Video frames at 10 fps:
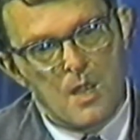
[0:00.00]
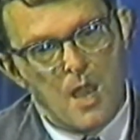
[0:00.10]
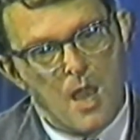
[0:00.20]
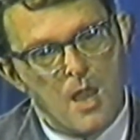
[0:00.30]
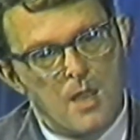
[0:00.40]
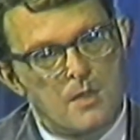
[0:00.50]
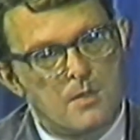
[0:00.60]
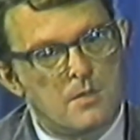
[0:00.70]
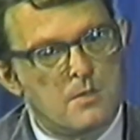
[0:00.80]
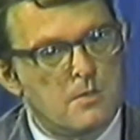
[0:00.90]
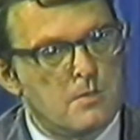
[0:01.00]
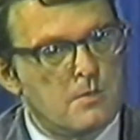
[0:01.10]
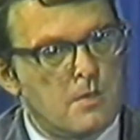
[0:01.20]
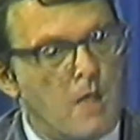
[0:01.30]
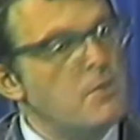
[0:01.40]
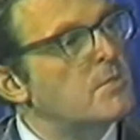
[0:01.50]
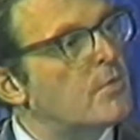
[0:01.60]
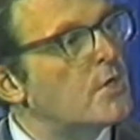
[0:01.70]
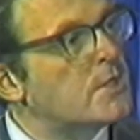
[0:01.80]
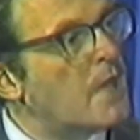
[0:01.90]
I was a
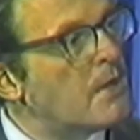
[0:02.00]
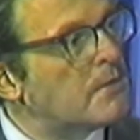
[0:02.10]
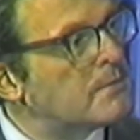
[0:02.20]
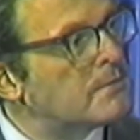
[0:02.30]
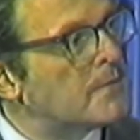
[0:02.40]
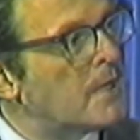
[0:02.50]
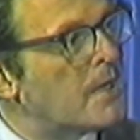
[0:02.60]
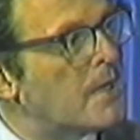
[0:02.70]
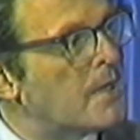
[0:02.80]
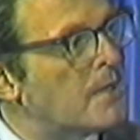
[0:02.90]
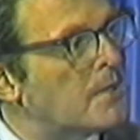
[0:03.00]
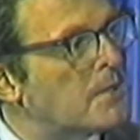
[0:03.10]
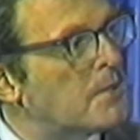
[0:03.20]
Boy Scout and